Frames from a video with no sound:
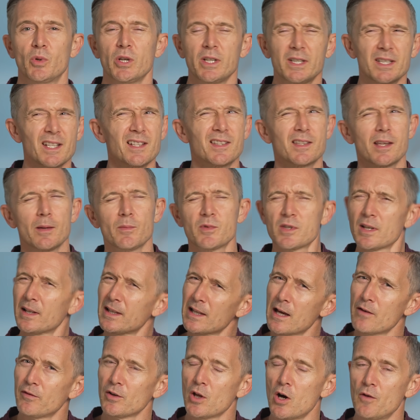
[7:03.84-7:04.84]
But it did seem to
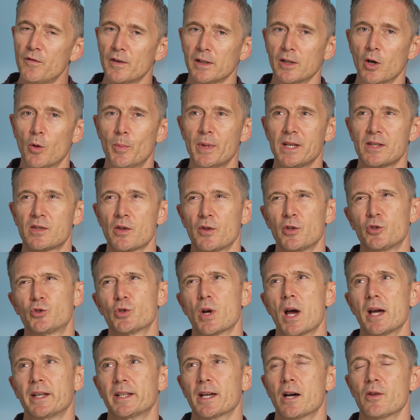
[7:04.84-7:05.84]
level off a little bit, so the
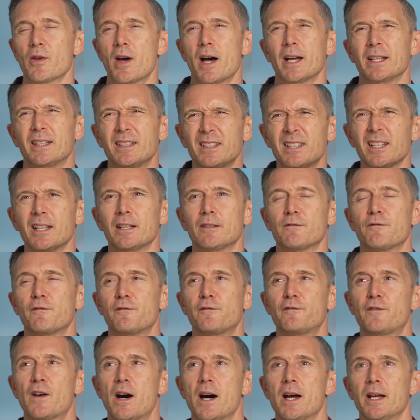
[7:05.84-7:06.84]
dry down, I did
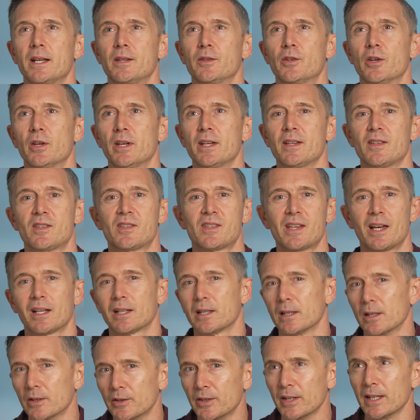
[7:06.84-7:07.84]
find that it
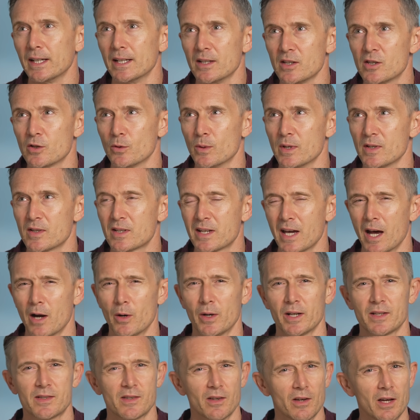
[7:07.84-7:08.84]
settled into its
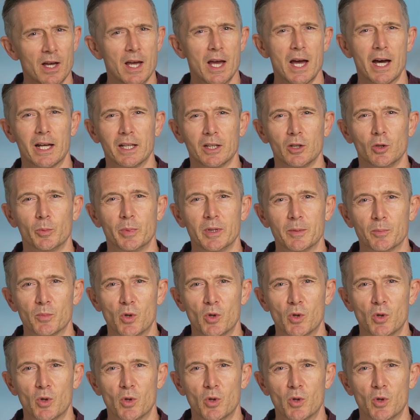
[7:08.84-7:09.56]
character a little bit